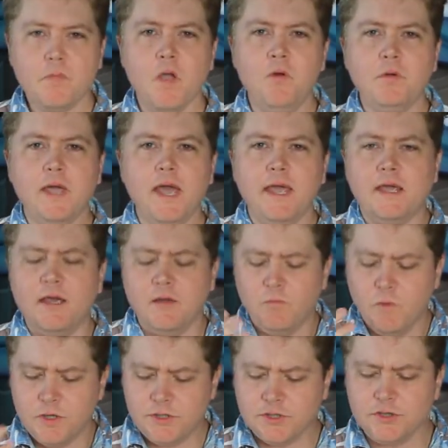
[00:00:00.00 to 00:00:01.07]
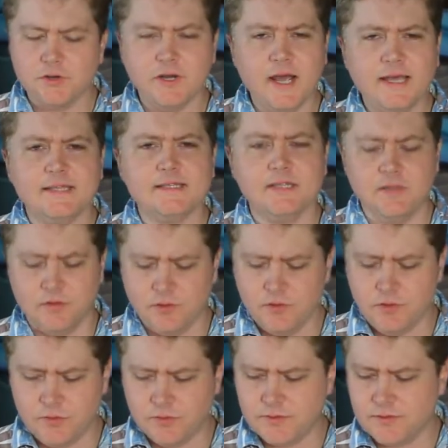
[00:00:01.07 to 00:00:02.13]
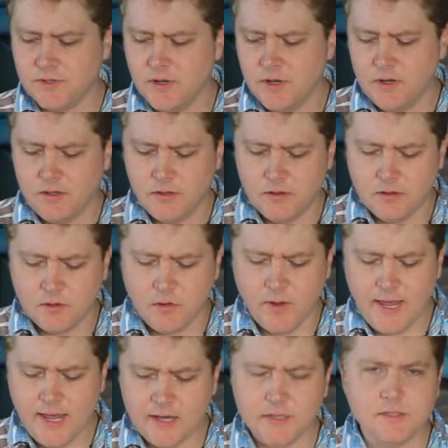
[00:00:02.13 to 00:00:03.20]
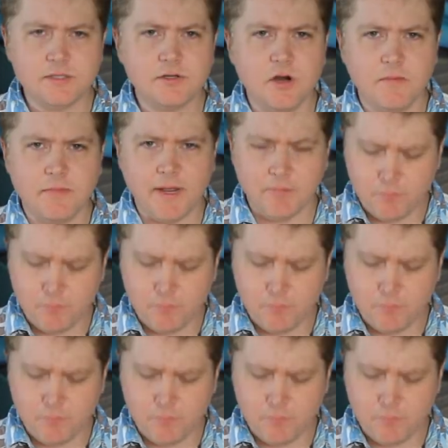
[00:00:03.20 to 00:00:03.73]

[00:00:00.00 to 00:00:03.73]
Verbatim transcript: Okay, and once you're nice and loose, go ahead and start by